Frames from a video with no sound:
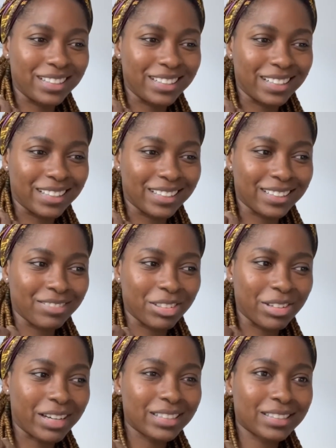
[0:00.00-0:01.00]
Like when you
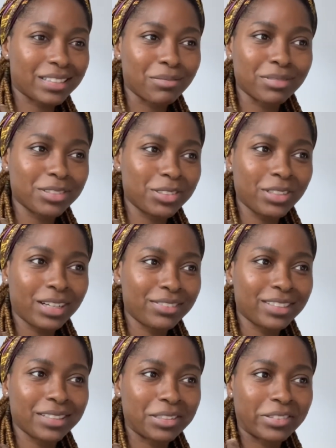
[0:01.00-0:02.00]
ask them, oh, do you have
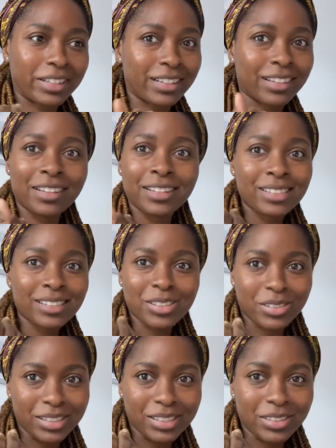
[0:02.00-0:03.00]
$10,
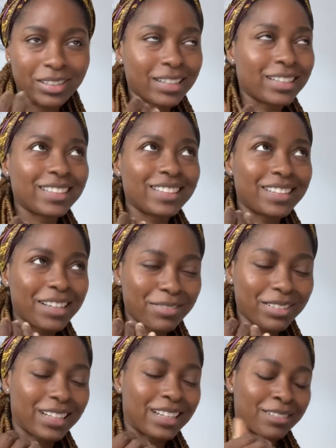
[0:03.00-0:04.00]
$20? They never
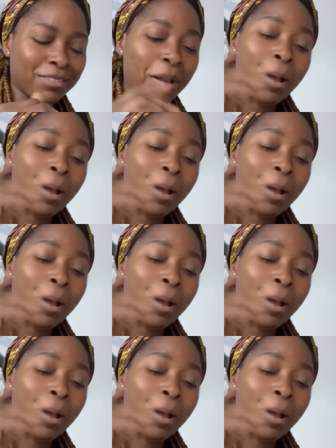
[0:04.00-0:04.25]
have.